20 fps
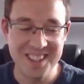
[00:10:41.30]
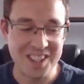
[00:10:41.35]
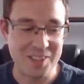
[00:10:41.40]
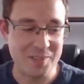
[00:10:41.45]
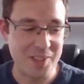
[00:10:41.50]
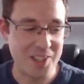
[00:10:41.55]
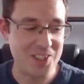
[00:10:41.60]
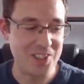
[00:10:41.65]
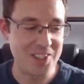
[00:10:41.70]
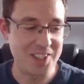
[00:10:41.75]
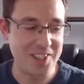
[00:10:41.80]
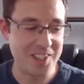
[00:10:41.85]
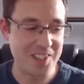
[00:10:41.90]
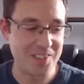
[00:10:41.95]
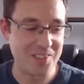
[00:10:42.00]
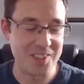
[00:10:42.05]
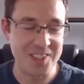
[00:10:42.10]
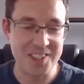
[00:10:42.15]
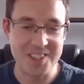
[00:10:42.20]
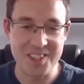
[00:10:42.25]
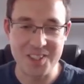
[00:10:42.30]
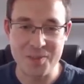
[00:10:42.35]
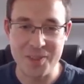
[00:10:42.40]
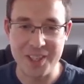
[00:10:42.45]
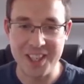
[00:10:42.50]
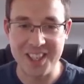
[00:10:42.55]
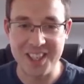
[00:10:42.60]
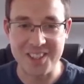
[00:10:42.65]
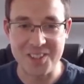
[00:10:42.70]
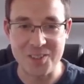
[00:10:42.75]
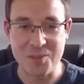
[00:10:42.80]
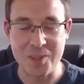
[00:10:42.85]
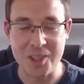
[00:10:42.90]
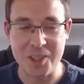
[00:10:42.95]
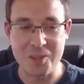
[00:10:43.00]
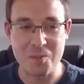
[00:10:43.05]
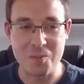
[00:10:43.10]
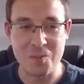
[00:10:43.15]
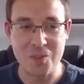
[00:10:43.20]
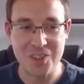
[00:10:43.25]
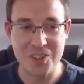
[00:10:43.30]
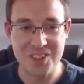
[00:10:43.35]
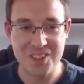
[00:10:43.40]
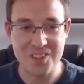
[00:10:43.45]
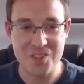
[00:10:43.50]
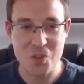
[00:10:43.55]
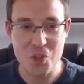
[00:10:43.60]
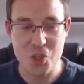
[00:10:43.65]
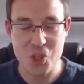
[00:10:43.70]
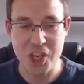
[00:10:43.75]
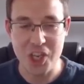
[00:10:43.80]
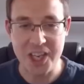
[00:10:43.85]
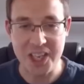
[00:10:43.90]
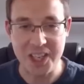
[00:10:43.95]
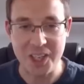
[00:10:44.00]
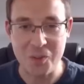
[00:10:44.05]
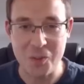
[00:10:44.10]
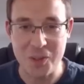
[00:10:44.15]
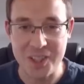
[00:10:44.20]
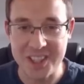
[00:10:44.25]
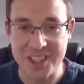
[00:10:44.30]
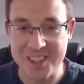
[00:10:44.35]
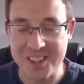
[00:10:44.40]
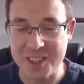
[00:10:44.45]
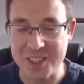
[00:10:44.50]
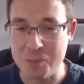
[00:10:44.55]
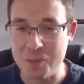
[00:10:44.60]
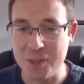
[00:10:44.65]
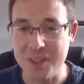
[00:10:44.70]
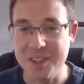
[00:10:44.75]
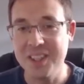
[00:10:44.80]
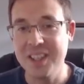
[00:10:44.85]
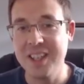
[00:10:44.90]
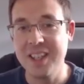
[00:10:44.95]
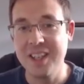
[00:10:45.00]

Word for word: I'm actually, you can't really see my hands, but I'm shaking with excitement.